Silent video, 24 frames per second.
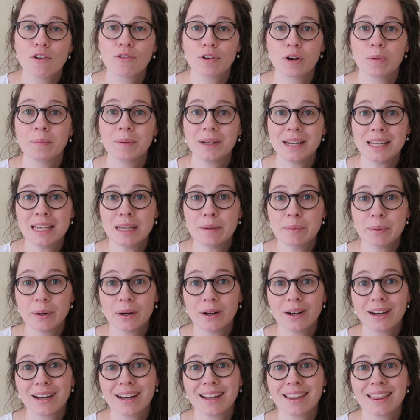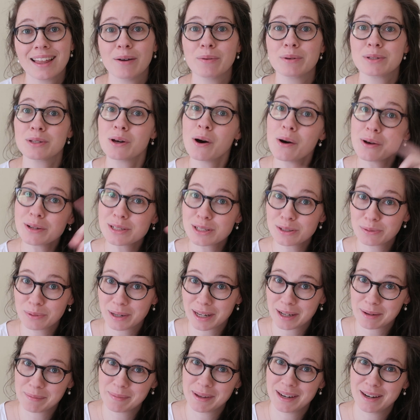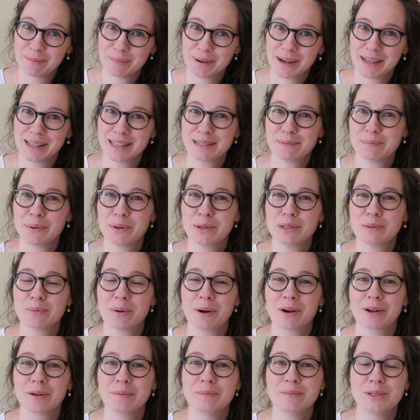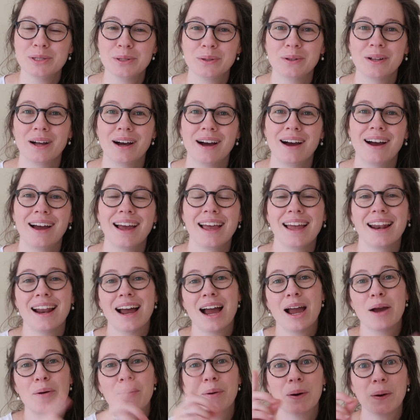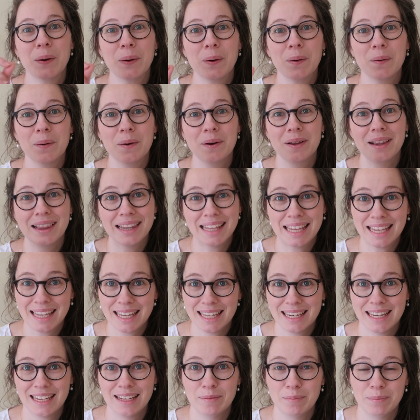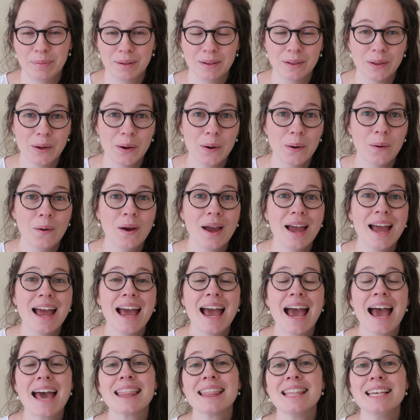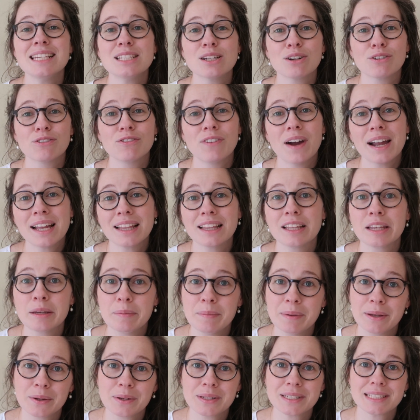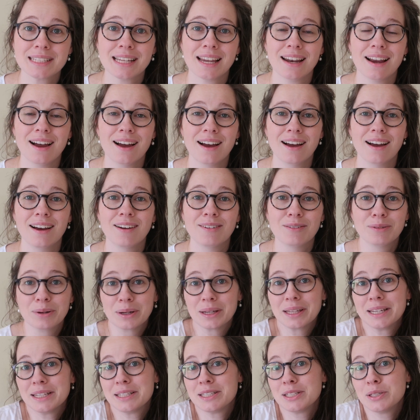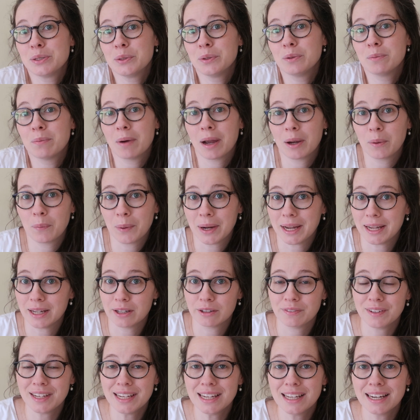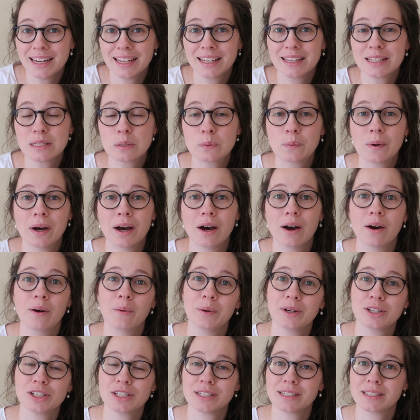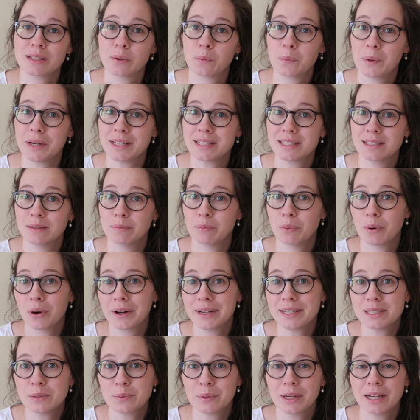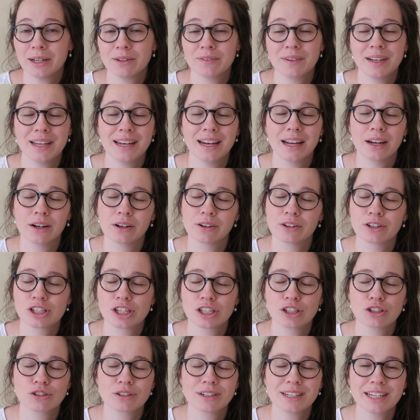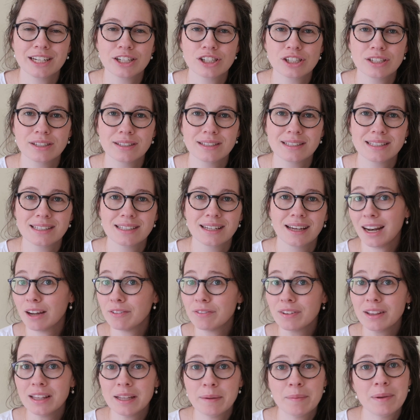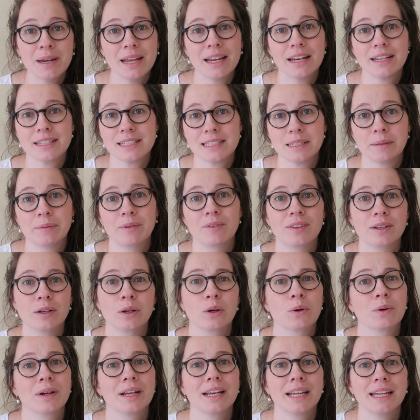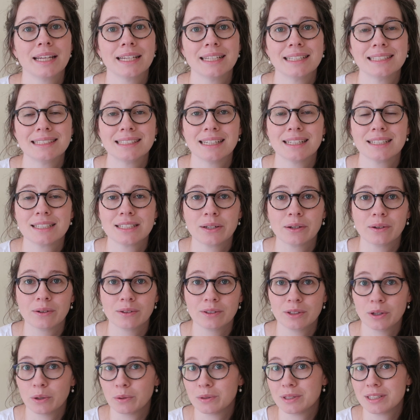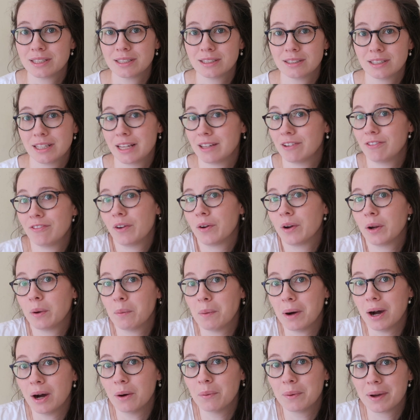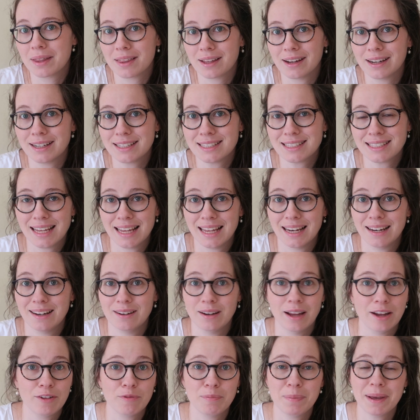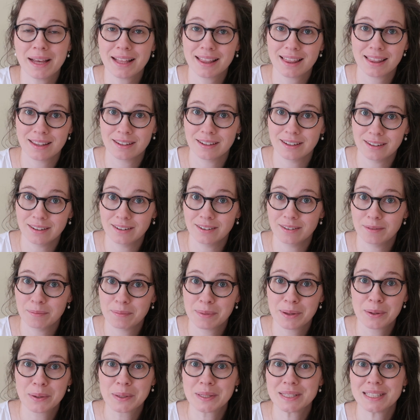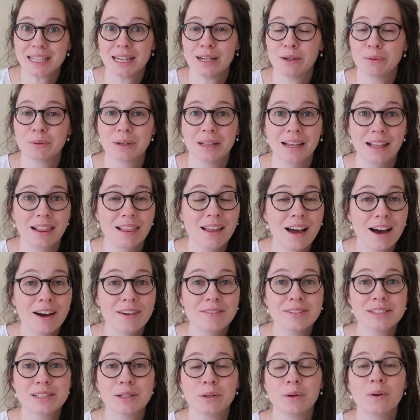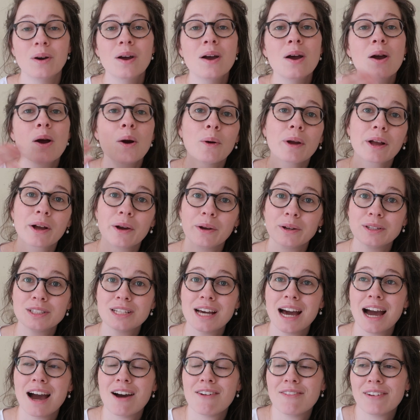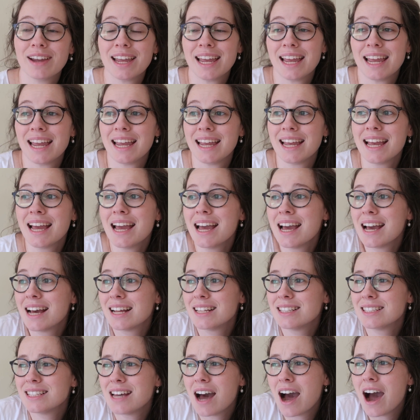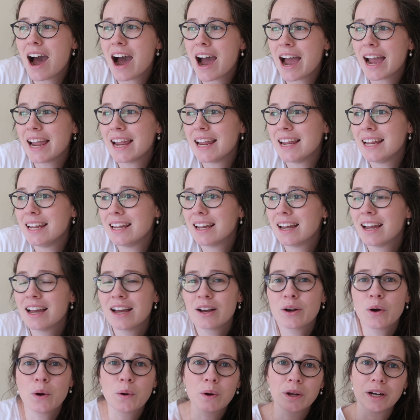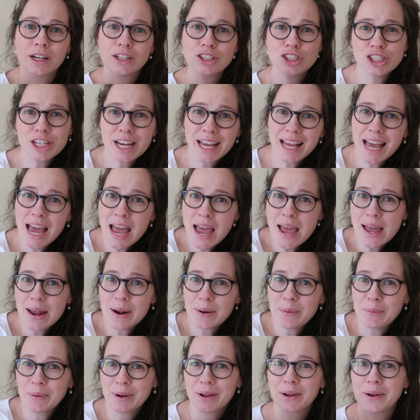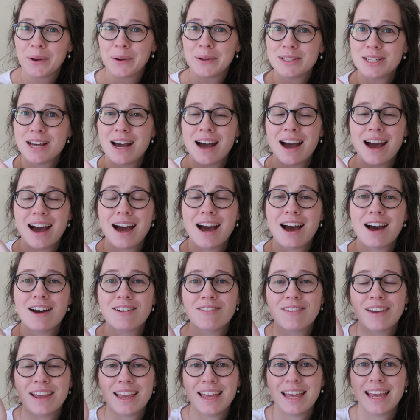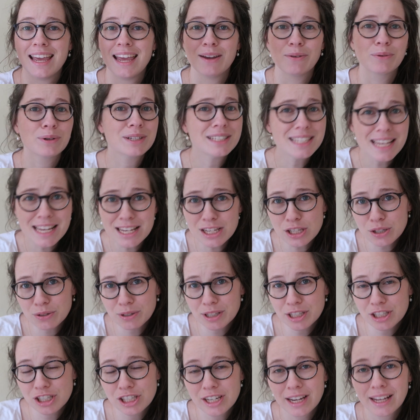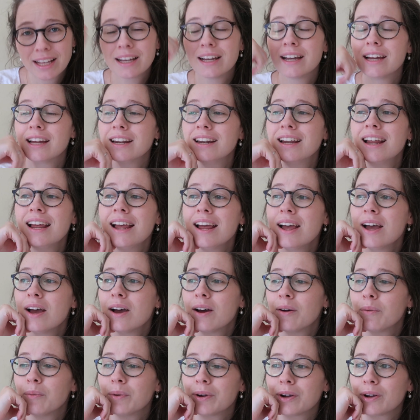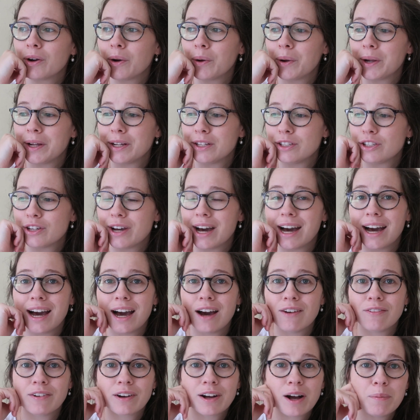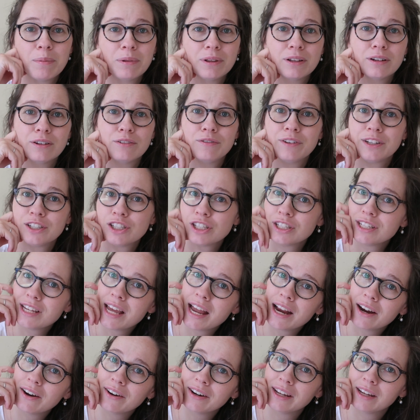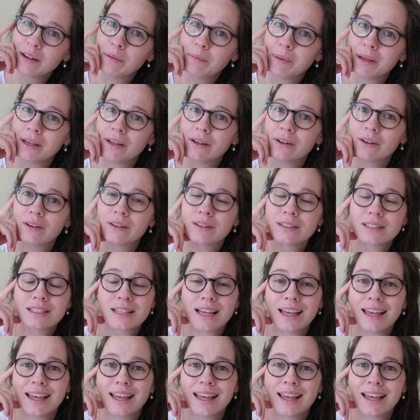from an ebook that was also recommended by this postpartum doula and I will link it in below. And these are finally meals that really suit my way of eating as well, which is the Weston Price way of eating nourishing traditions. And I've eliminated some of the ingredients that don't sit very well with us. And I've picked the meals that I really love. So we're going to have a Thai coconut chicken, we're going to have a rotisserie chicken, we're going to have a couple of vegetarian meals